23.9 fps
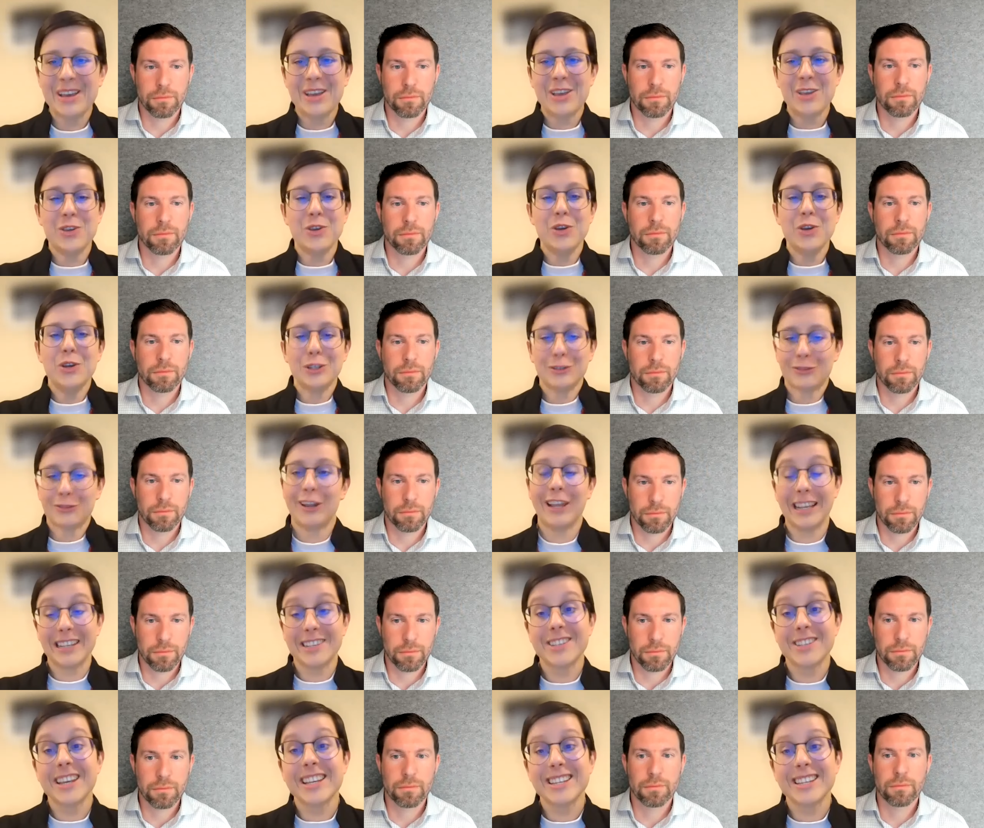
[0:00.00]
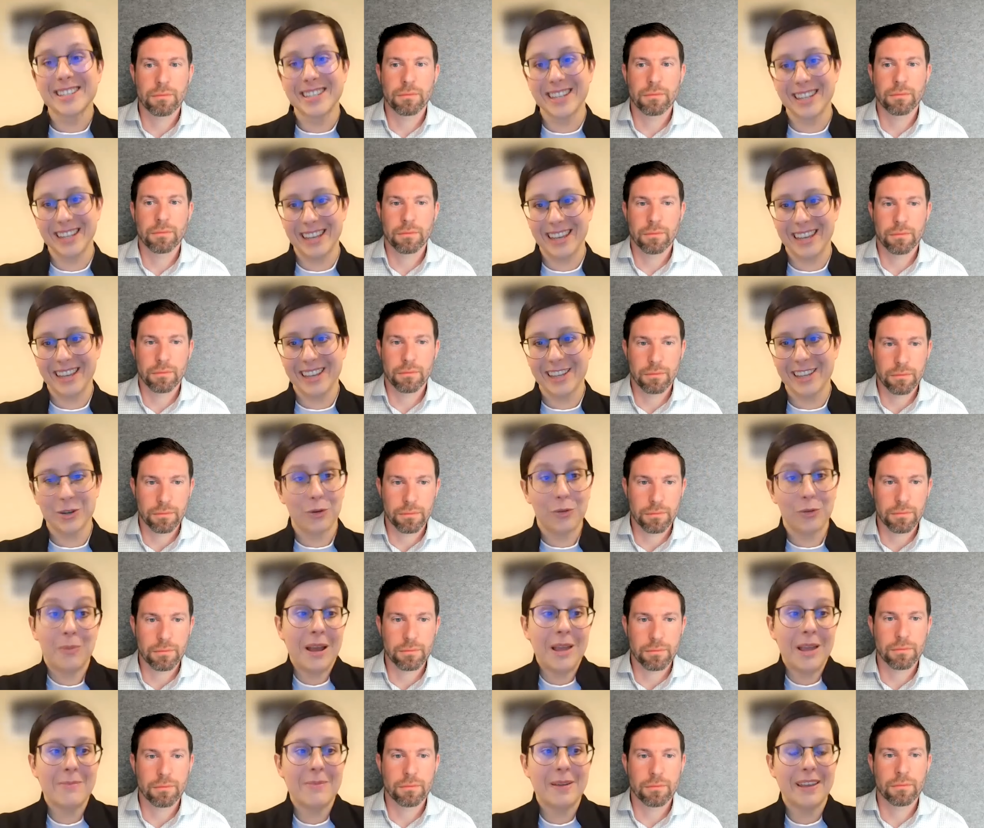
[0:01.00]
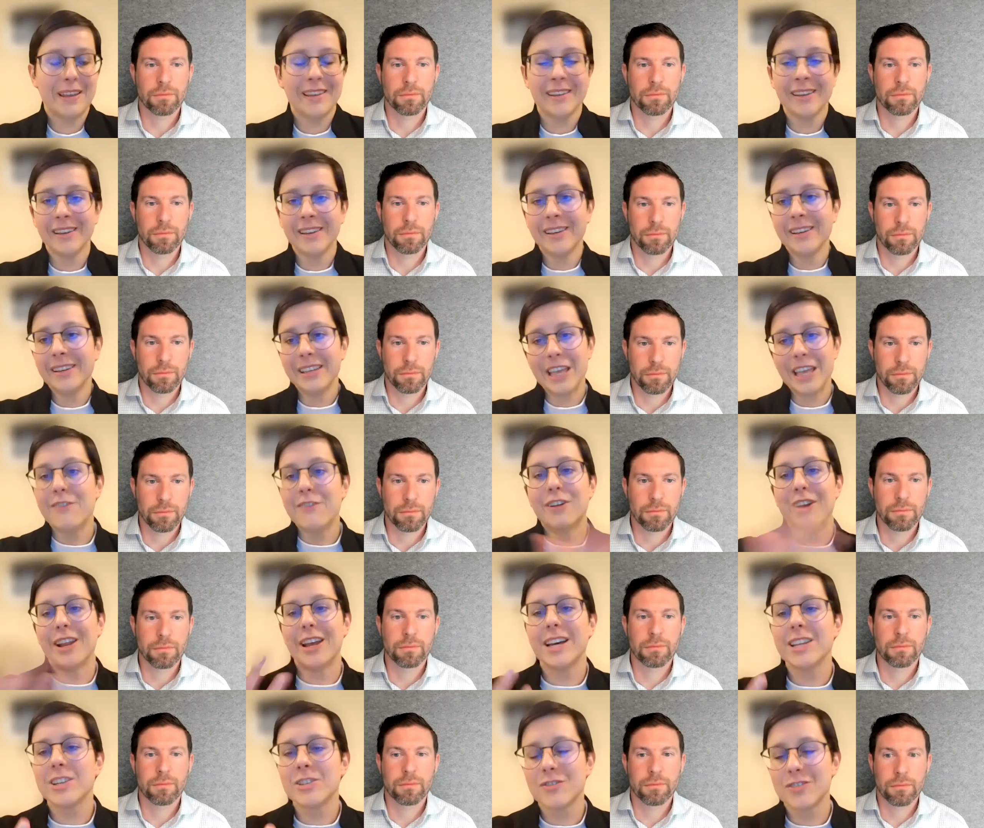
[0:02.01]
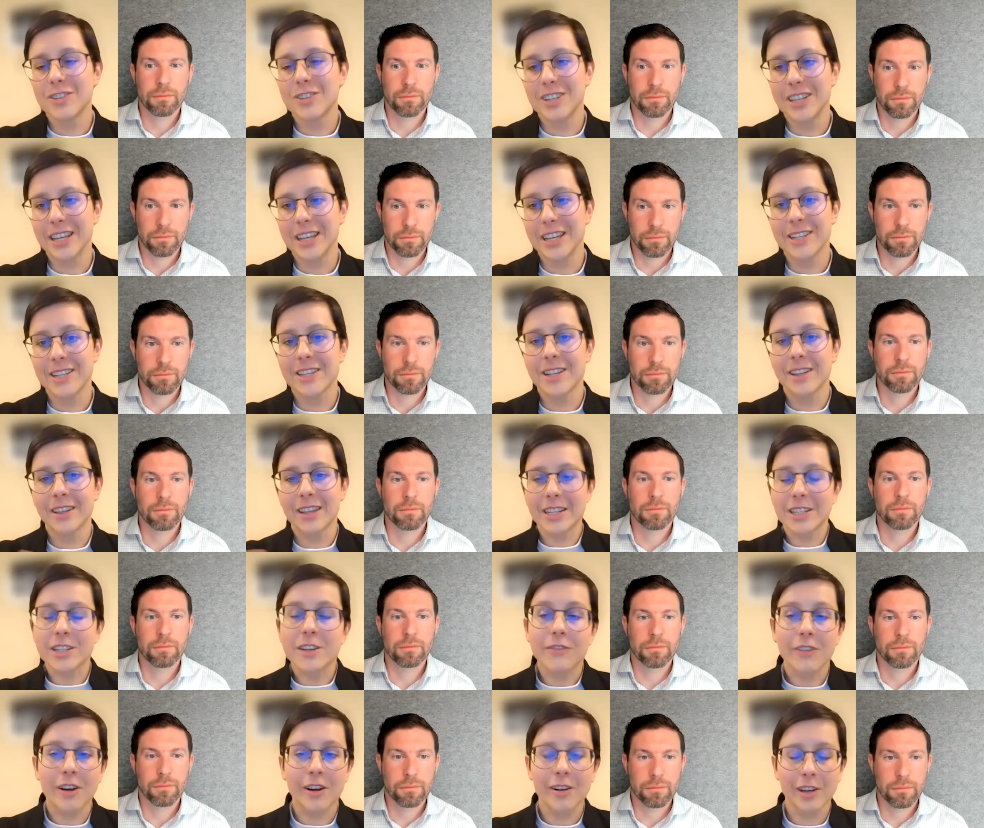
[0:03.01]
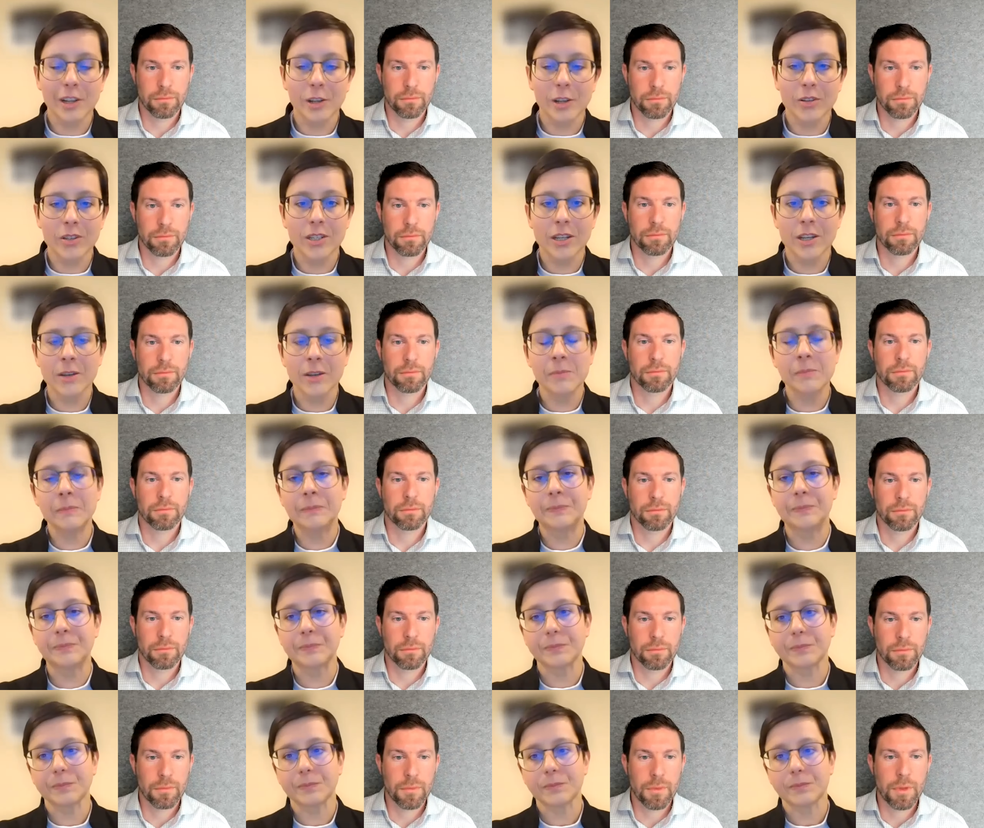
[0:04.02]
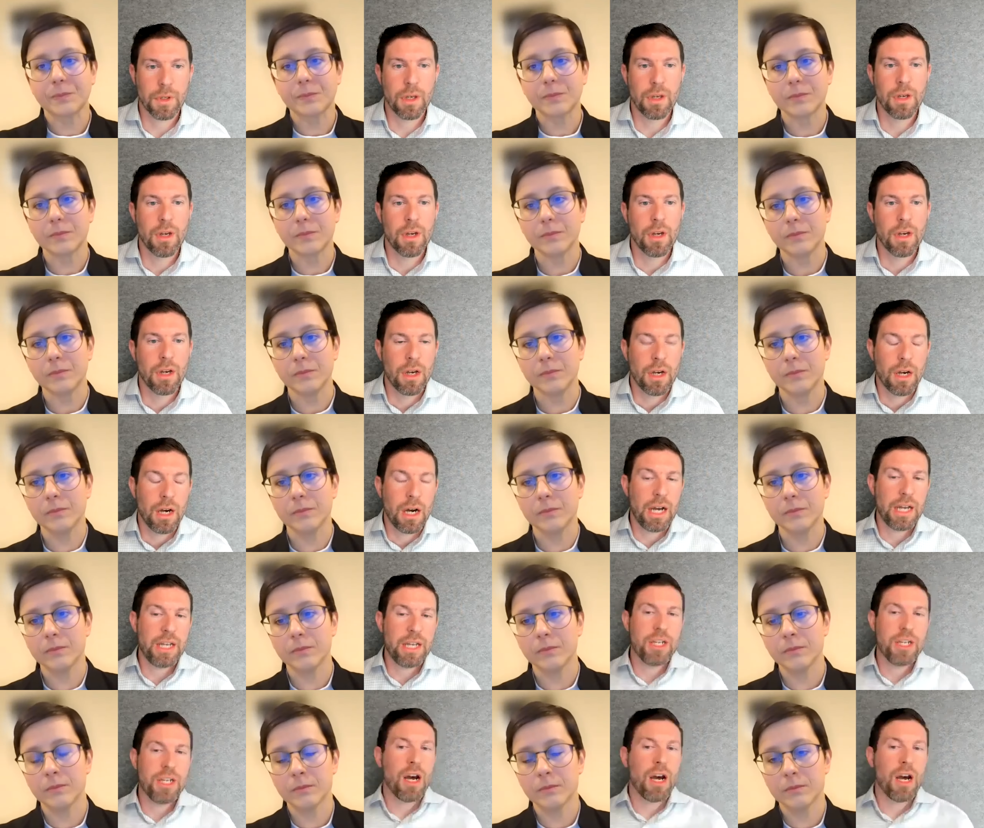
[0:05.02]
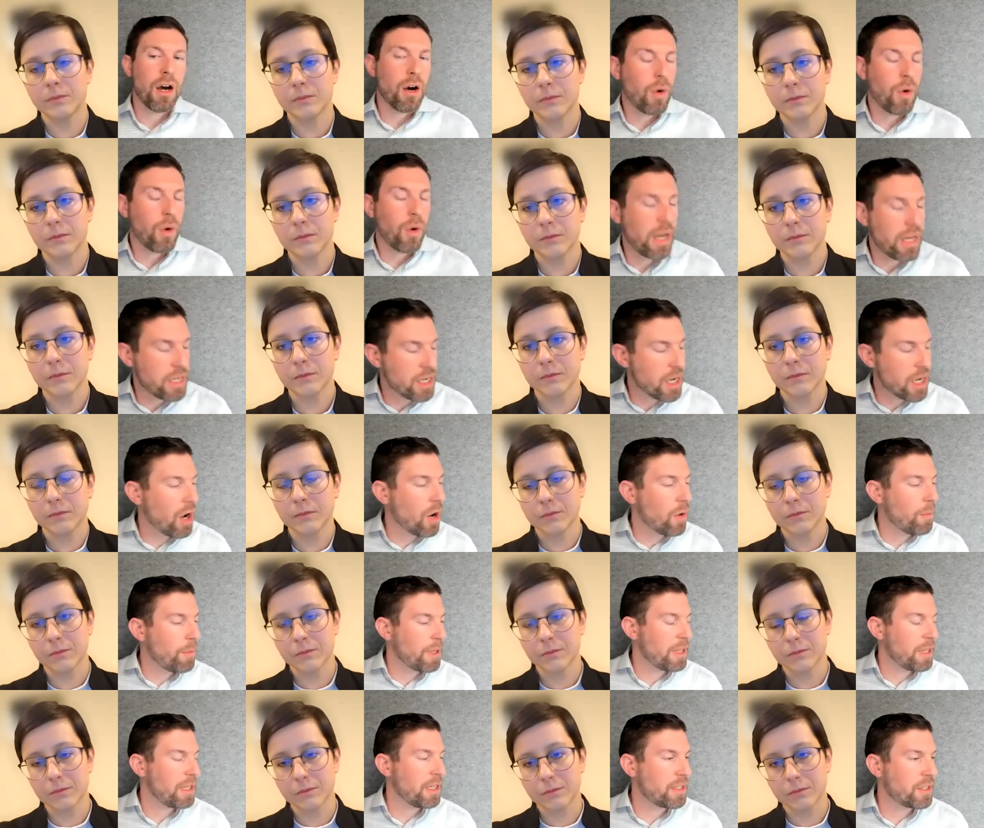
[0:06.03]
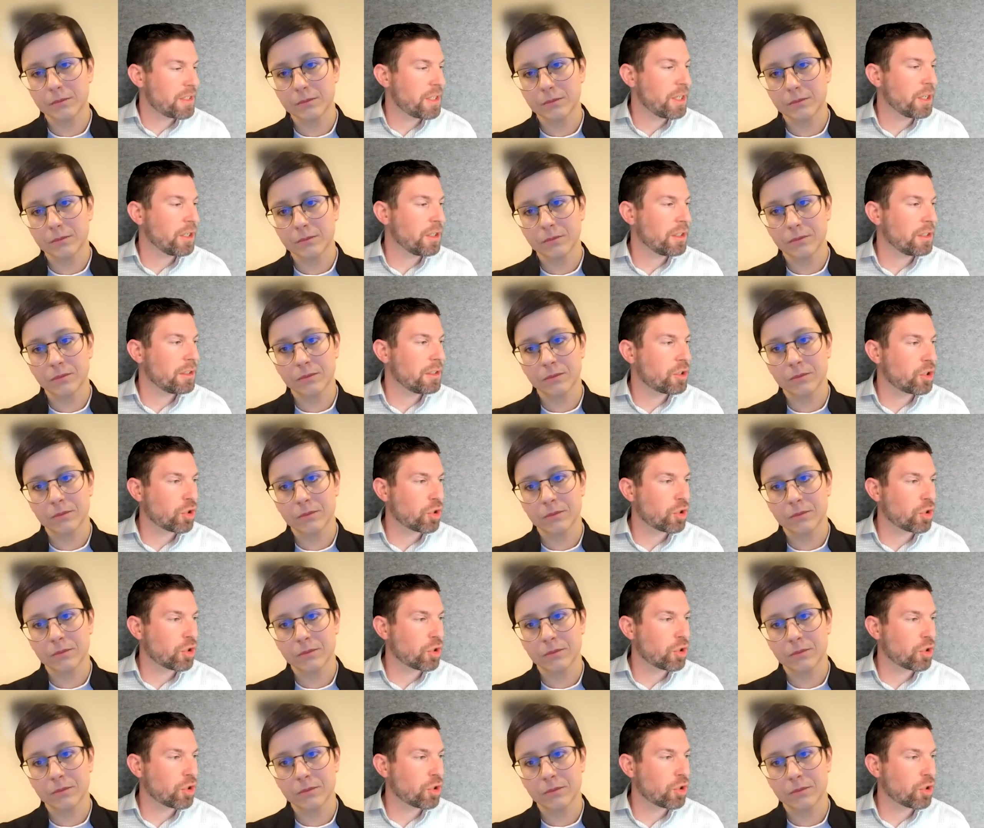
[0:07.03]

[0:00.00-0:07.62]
Speaker 1: use for like 60 years or maybe even 100 years. And that's a very long time.
Speaker 2: I know, but it still